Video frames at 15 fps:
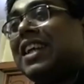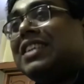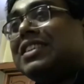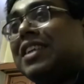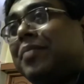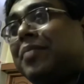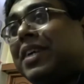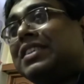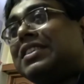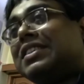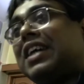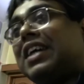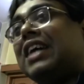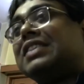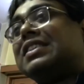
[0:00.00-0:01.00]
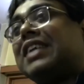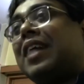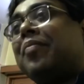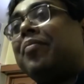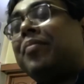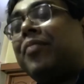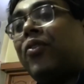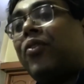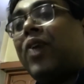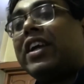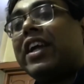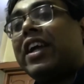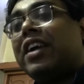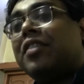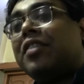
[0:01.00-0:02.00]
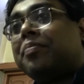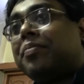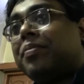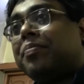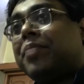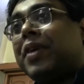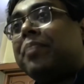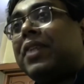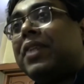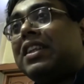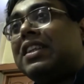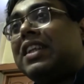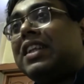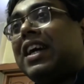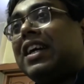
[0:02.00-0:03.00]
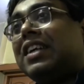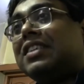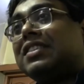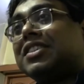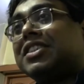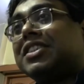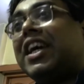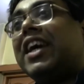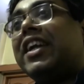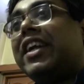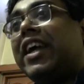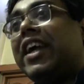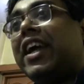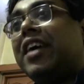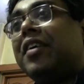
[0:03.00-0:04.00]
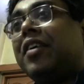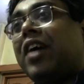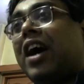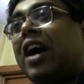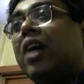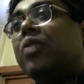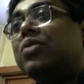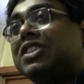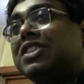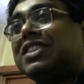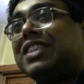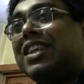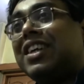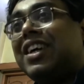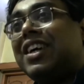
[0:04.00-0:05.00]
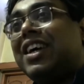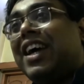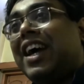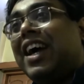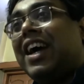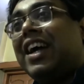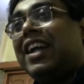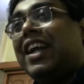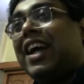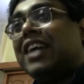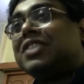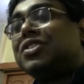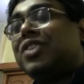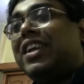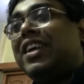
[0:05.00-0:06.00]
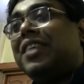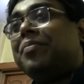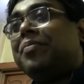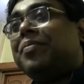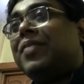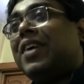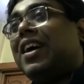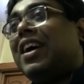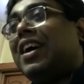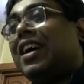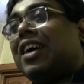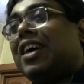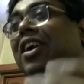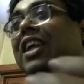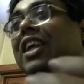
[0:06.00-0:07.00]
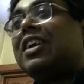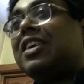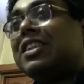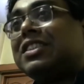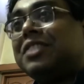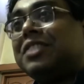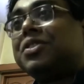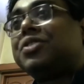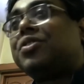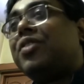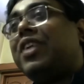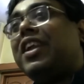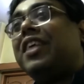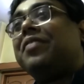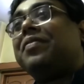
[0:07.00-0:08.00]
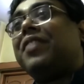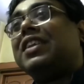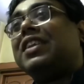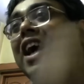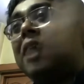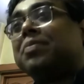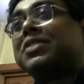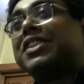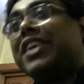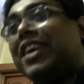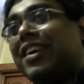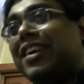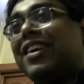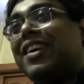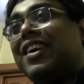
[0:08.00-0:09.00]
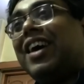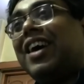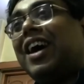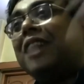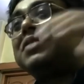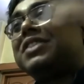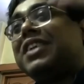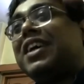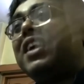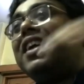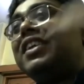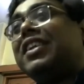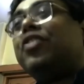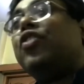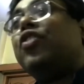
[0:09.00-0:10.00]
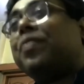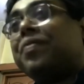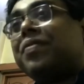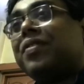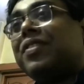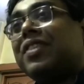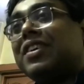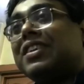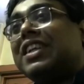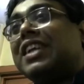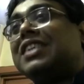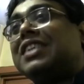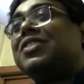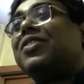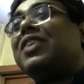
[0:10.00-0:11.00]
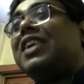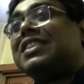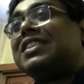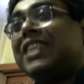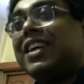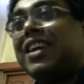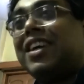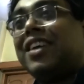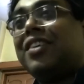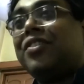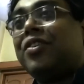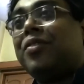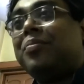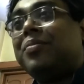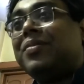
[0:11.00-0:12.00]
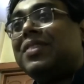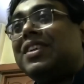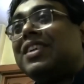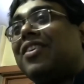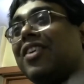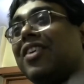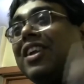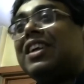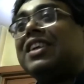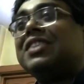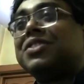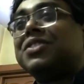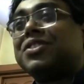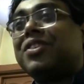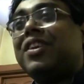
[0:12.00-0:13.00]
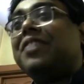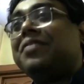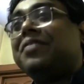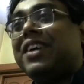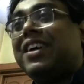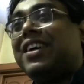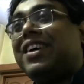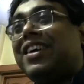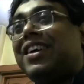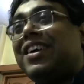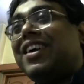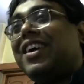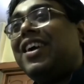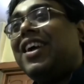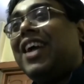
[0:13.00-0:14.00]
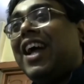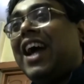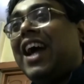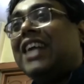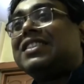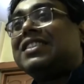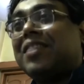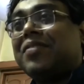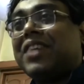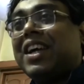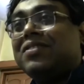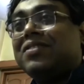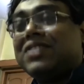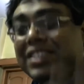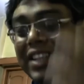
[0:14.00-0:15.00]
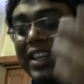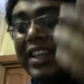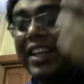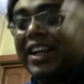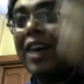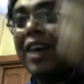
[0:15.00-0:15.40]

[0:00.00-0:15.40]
culture means uh, some working people they're sharing a house and actually uh, Ghanadas used to live on the upstairs upstairs in the roof there is only a single room Ghanada used to live there. And sometimes he